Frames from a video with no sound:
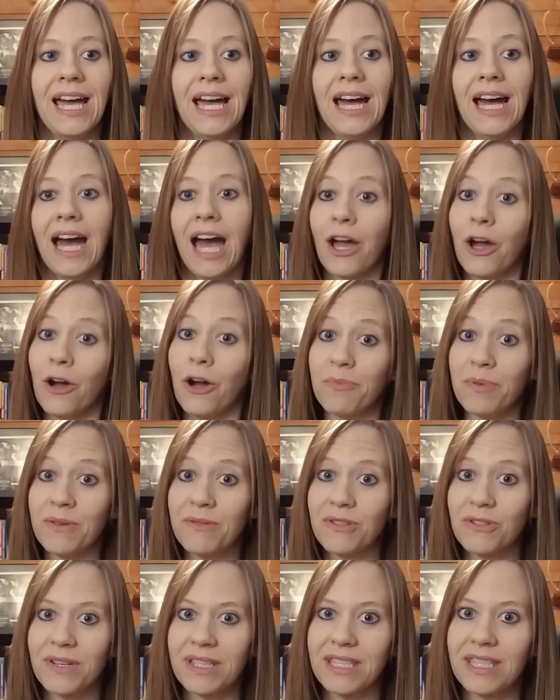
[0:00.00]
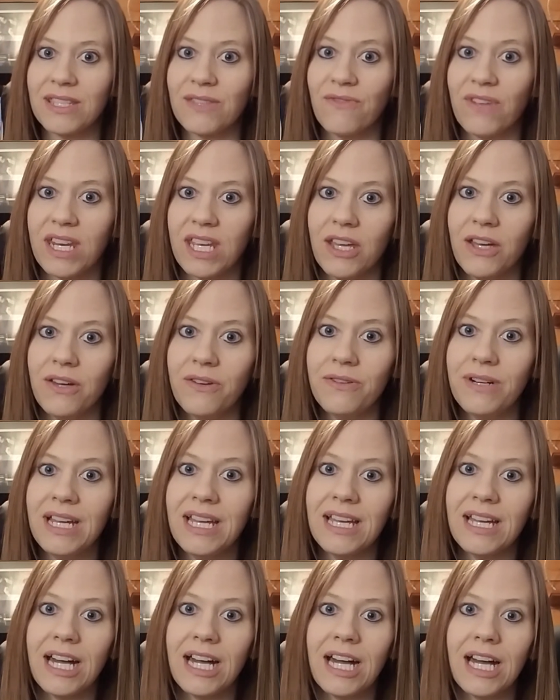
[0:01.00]
I hope you enjoyed this video,
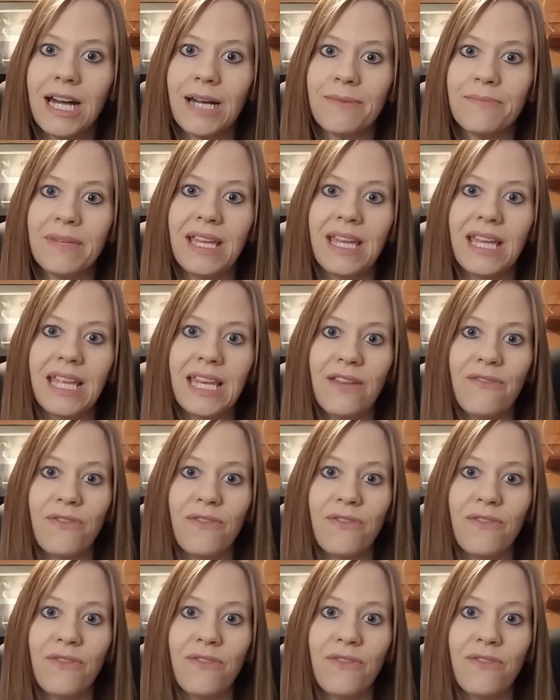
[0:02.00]
and if